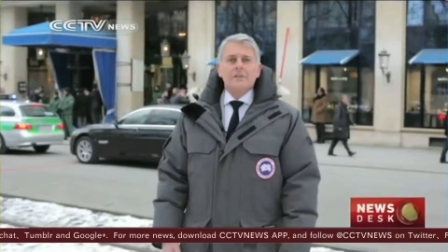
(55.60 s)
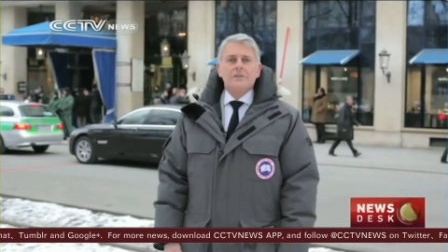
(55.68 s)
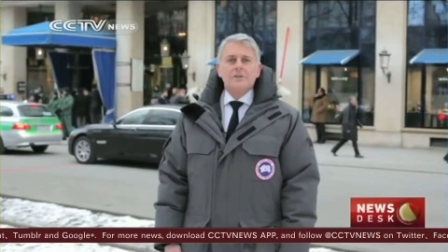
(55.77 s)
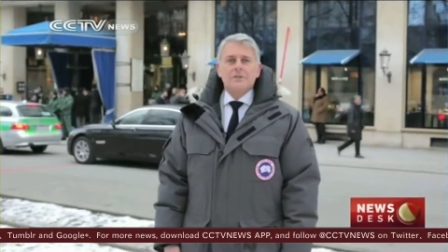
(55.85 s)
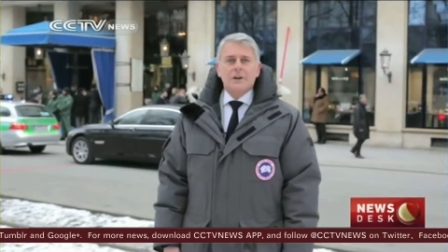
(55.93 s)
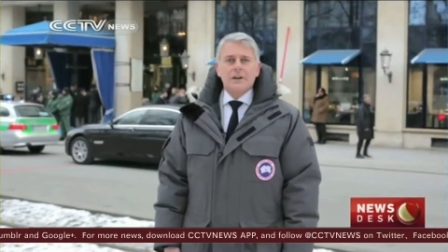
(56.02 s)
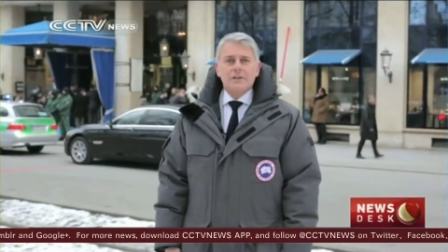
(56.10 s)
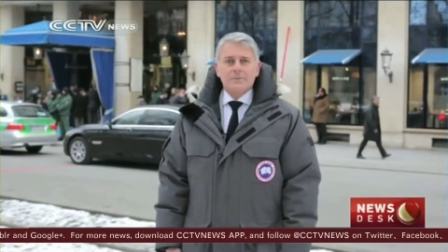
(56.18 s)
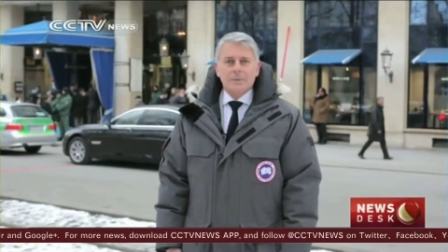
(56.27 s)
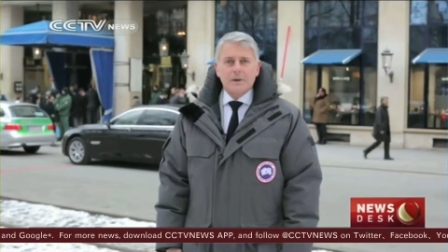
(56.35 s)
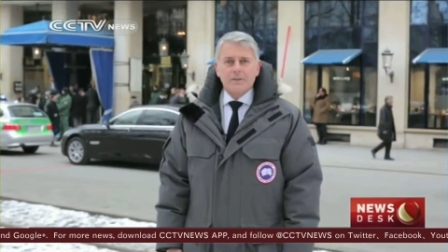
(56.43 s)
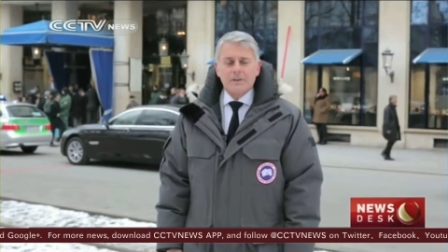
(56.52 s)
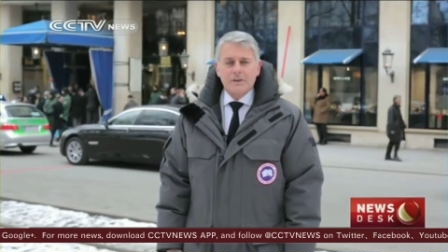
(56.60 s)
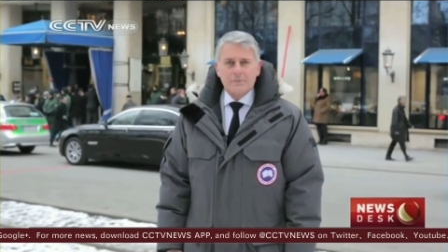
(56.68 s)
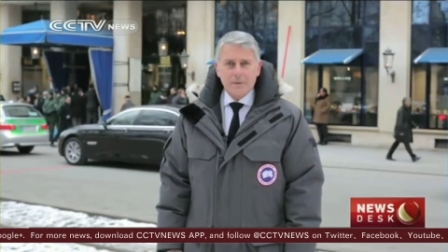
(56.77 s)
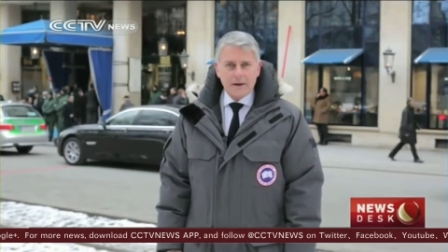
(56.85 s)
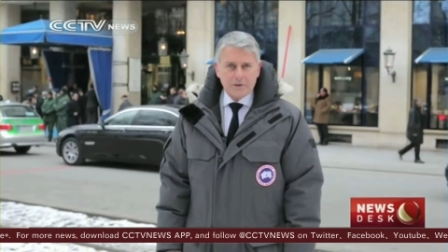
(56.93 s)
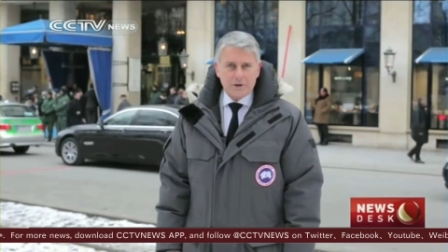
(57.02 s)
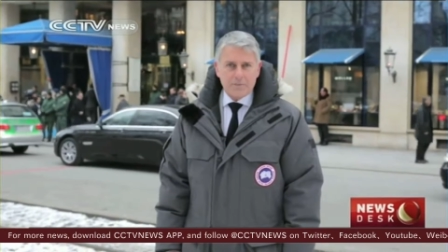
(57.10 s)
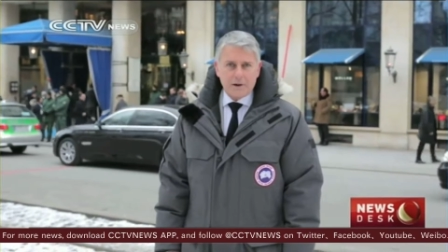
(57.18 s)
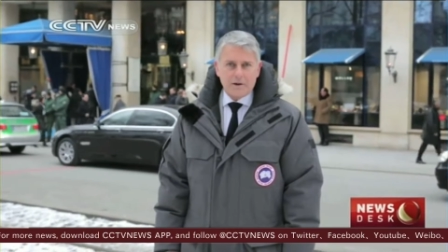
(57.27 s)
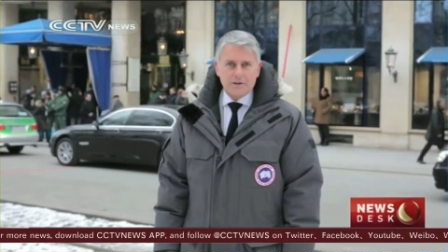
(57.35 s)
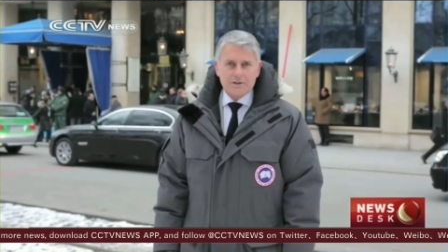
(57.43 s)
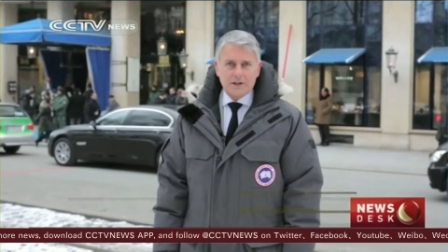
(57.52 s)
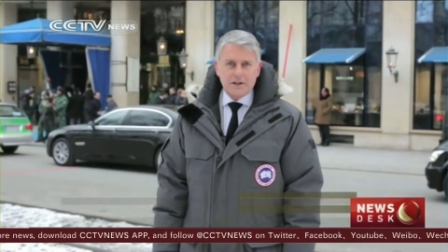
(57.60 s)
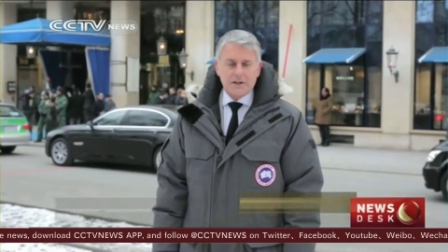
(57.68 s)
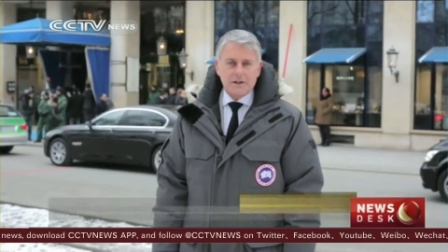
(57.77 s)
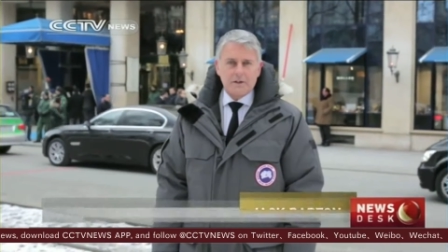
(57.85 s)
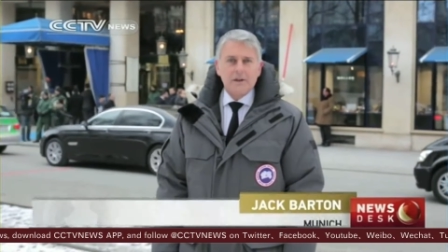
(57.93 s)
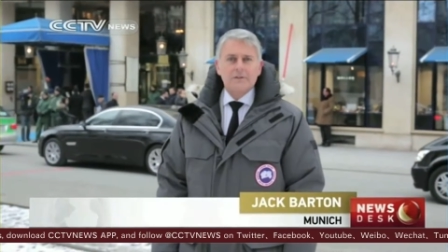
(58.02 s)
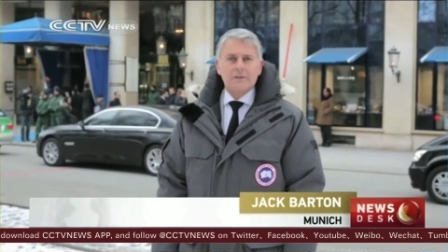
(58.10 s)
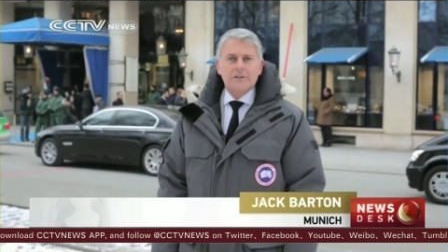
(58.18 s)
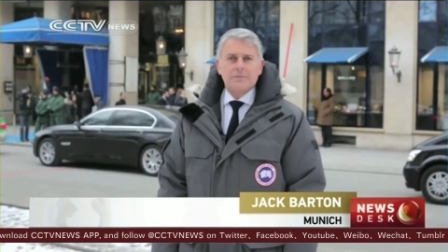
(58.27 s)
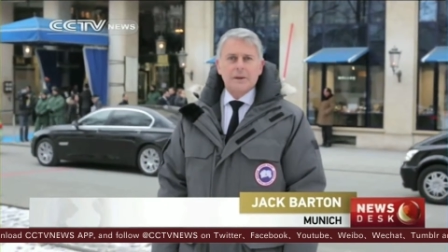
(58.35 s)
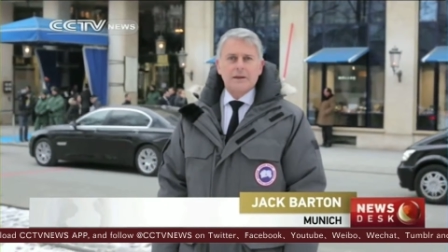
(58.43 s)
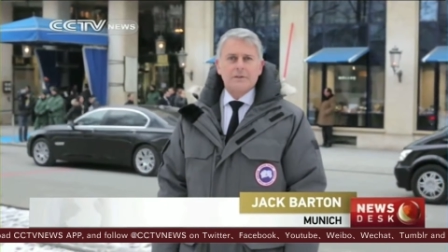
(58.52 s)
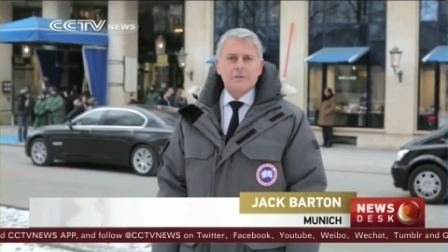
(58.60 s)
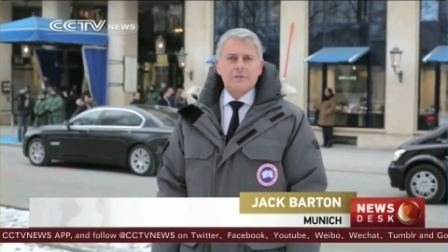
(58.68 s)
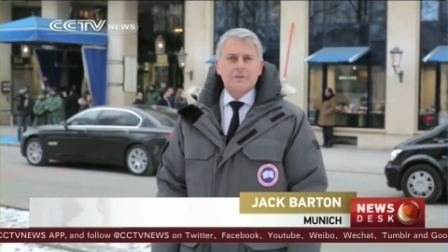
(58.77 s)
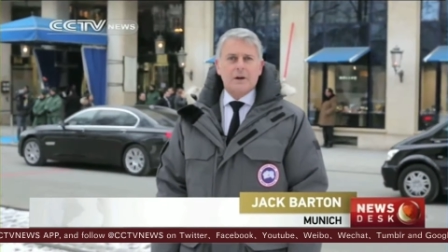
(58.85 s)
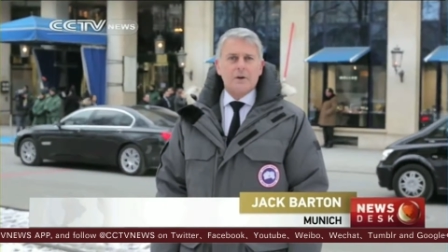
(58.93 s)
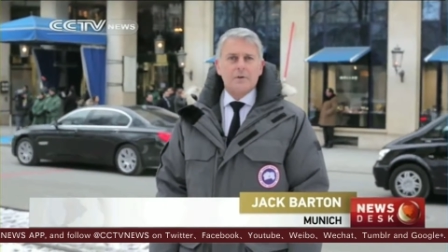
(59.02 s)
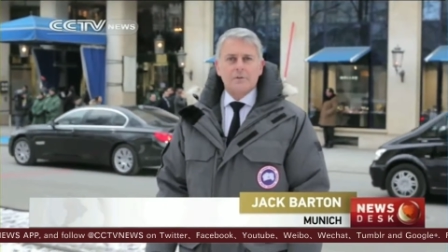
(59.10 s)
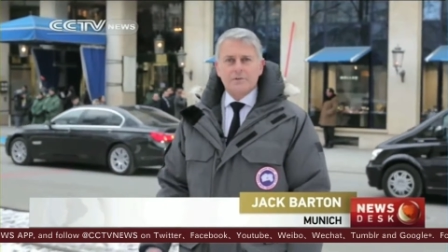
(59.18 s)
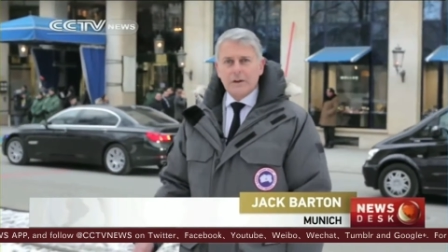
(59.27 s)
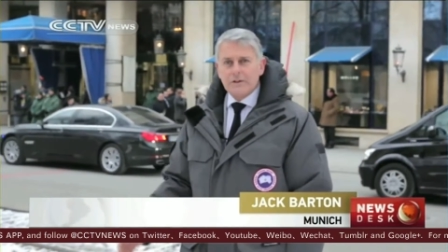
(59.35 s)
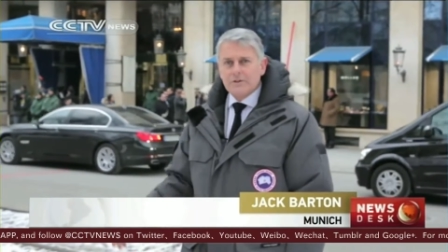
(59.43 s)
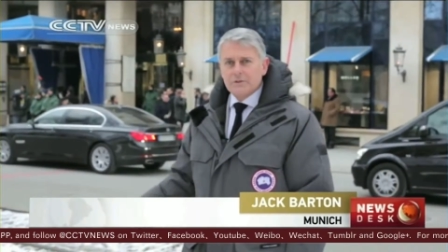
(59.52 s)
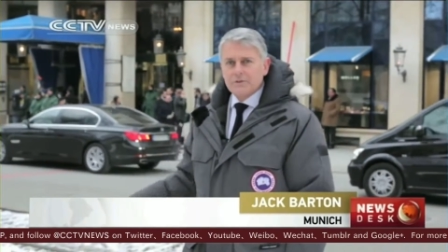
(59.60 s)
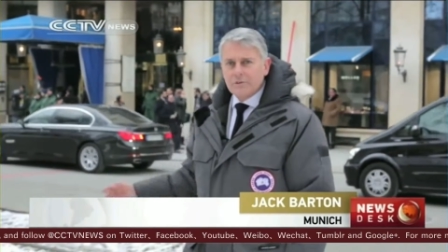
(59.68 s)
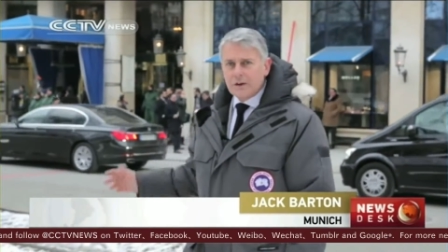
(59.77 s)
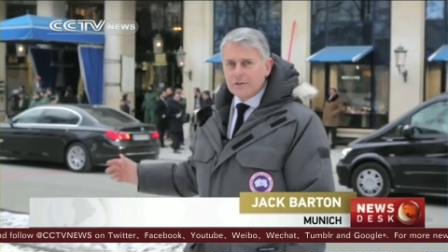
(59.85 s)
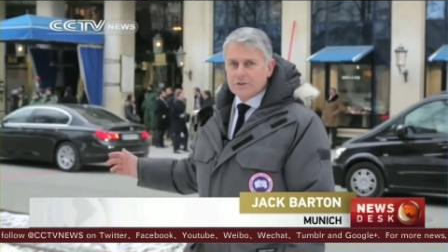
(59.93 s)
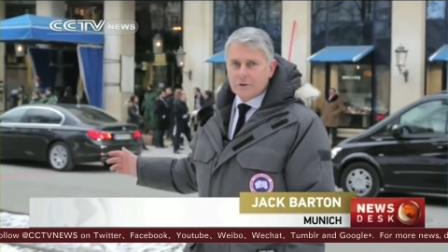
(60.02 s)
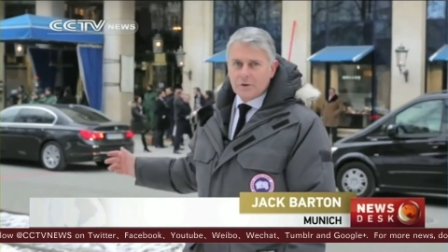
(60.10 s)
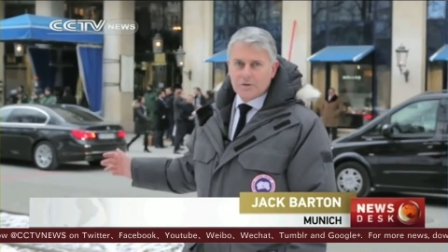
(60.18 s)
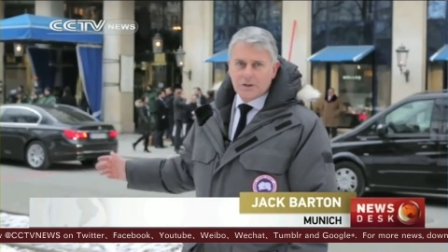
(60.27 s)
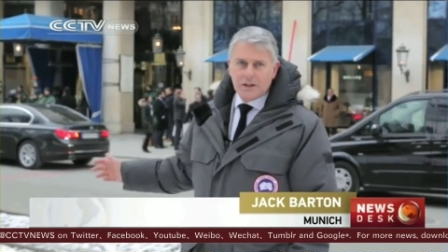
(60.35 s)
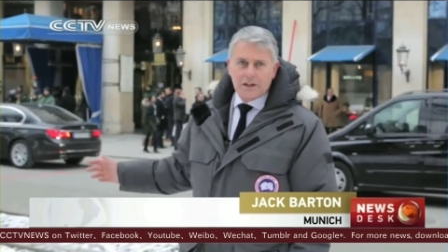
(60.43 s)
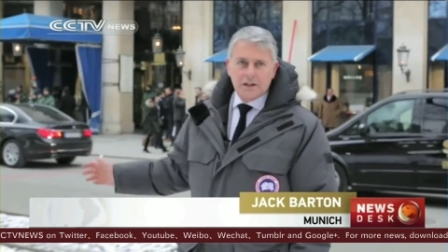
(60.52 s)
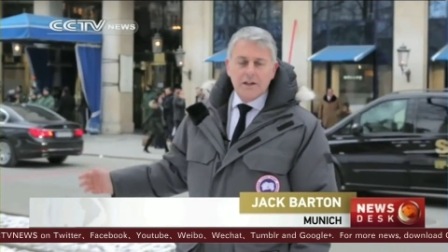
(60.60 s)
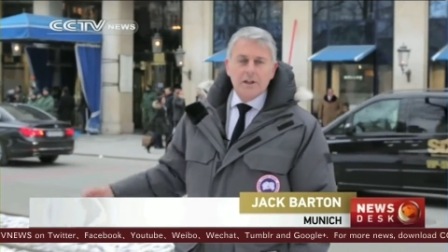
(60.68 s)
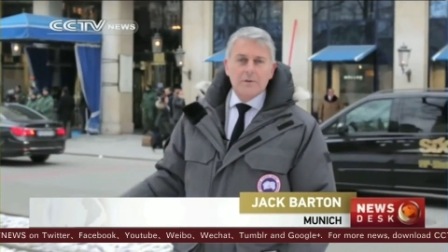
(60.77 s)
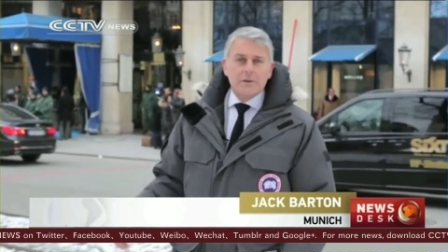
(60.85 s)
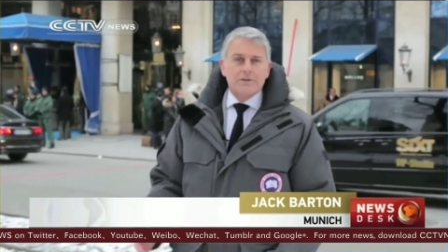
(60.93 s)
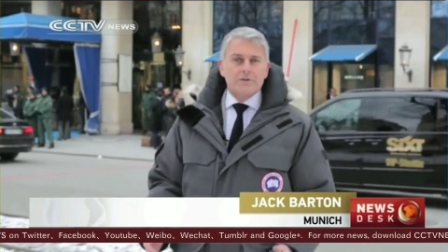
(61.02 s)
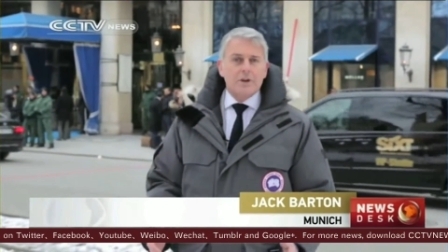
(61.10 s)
Ukraine's President Petro Poroshenko is expected to hold face to face talks here with